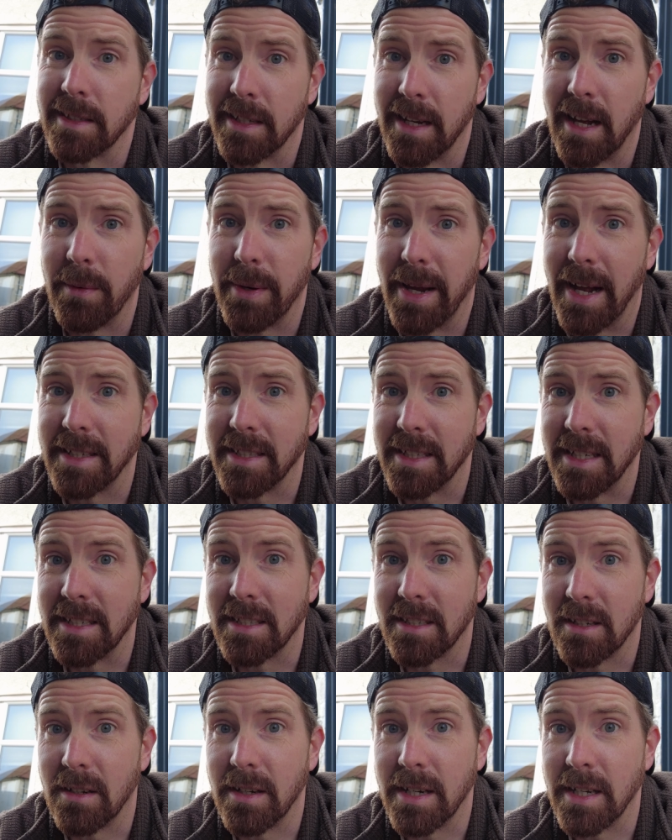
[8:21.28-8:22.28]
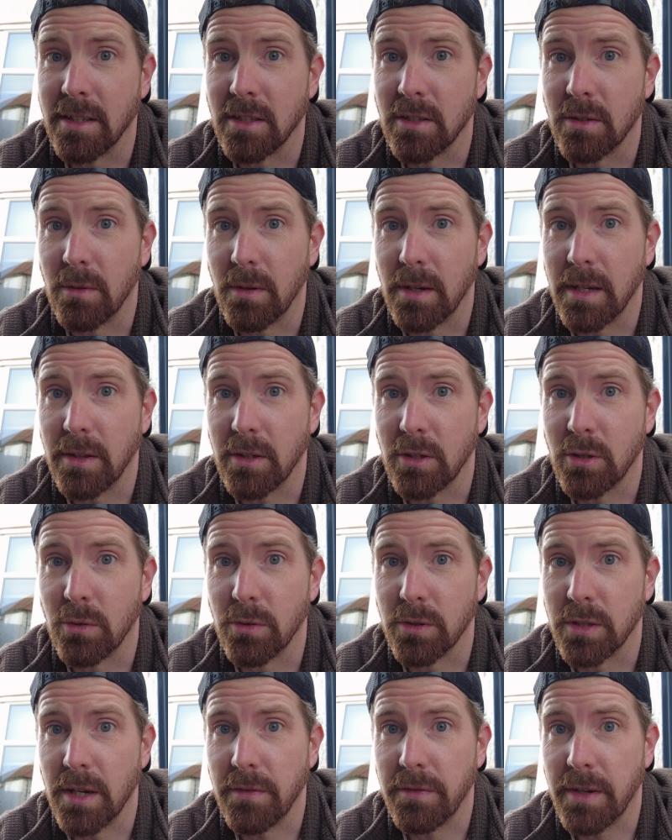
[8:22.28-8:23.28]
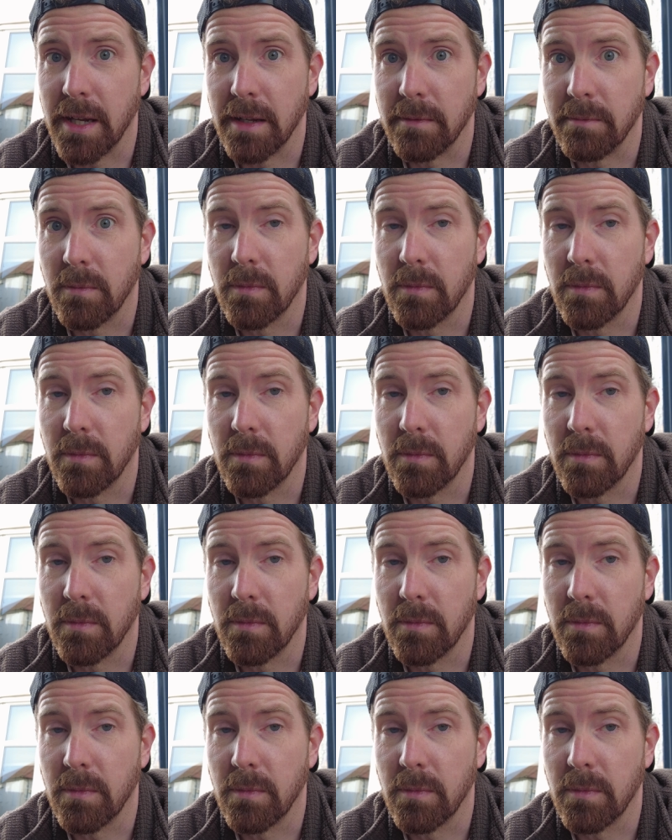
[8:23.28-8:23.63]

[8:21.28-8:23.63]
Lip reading: So now we actually need to start installing the short shift kit.